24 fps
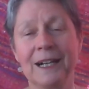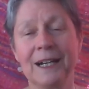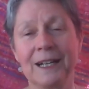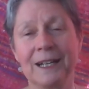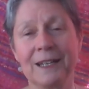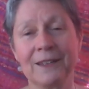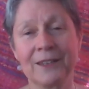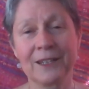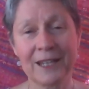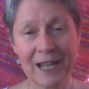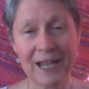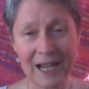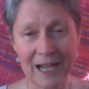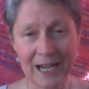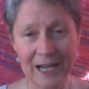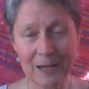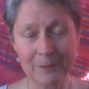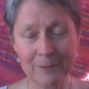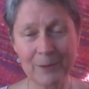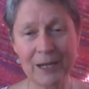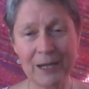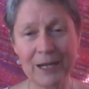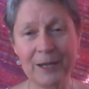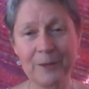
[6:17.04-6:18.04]
the
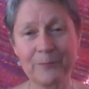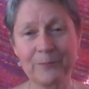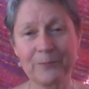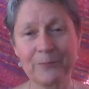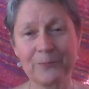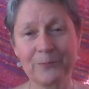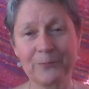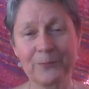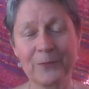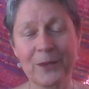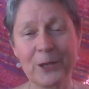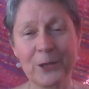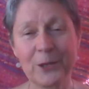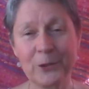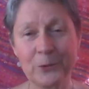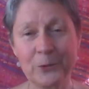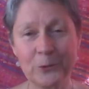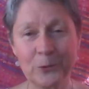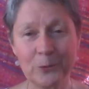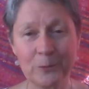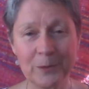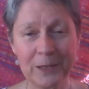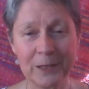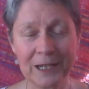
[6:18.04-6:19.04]
calmer you
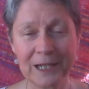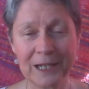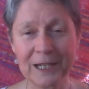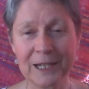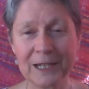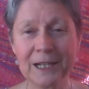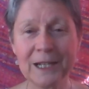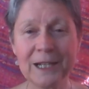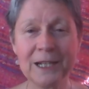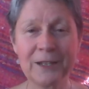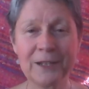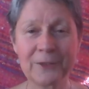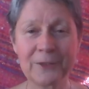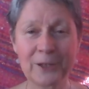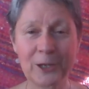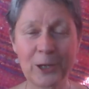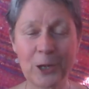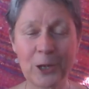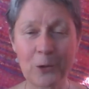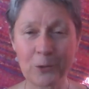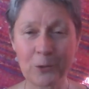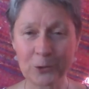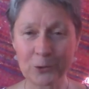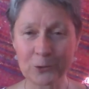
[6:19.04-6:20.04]
will be, the
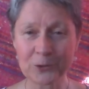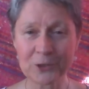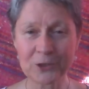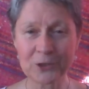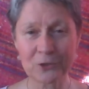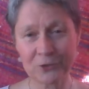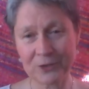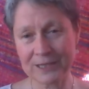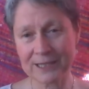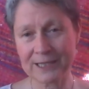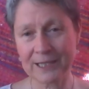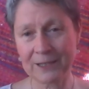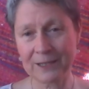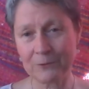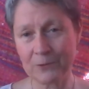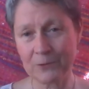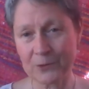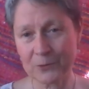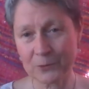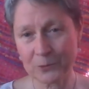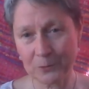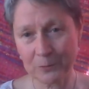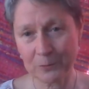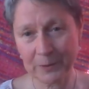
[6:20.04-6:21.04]
lower your stress
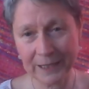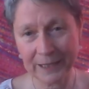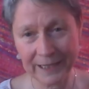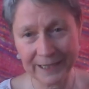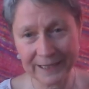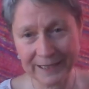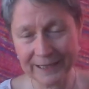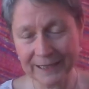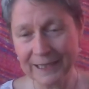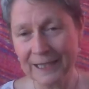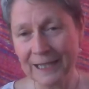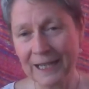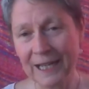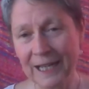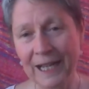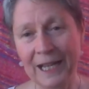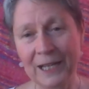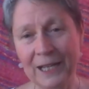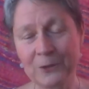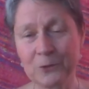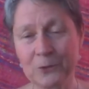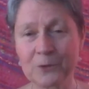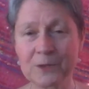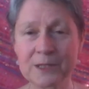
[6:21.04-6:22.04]
levels will be.
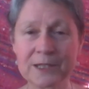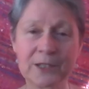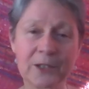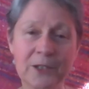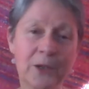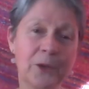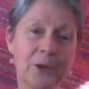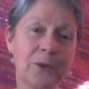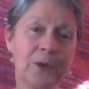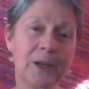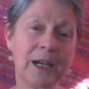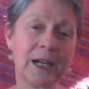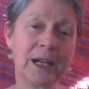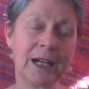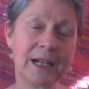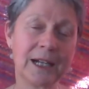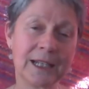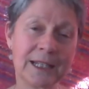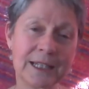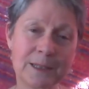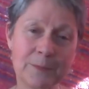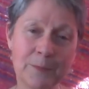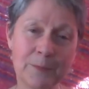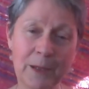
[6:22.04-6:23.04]
And also
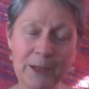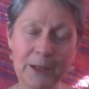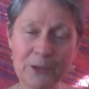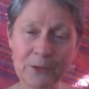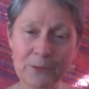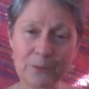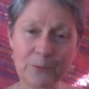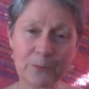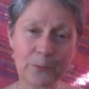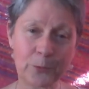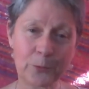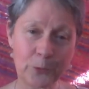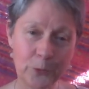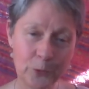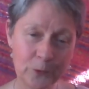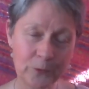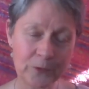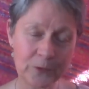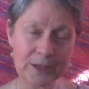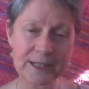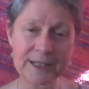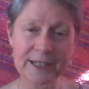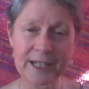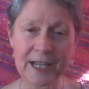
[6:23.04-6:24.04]
it's been
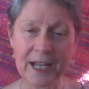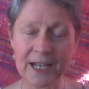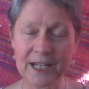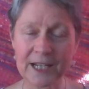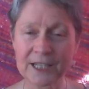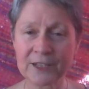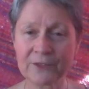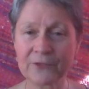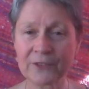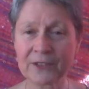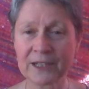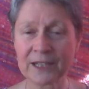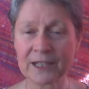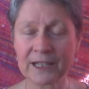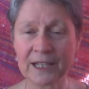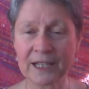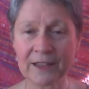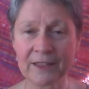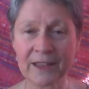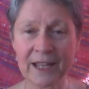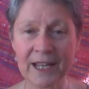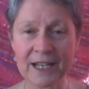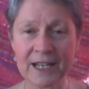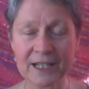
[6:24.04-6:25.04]
proven scientifically
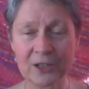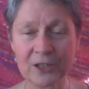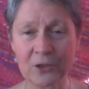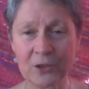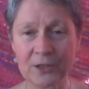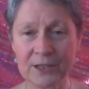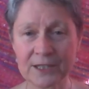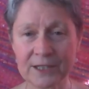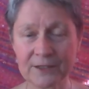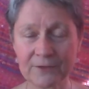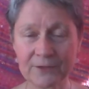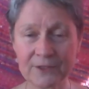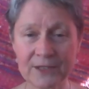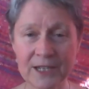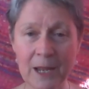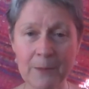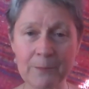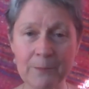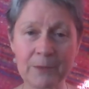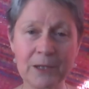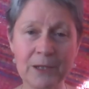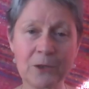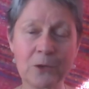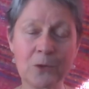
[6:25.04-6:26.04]
that lots of
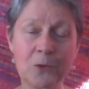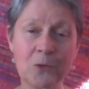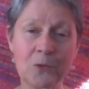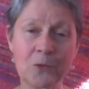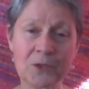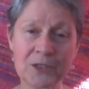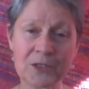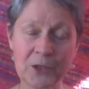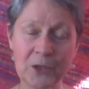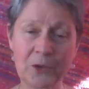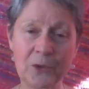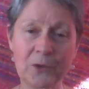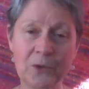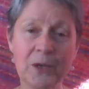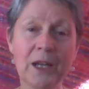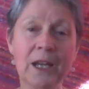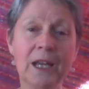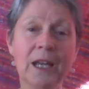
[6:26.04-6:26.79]
tapping also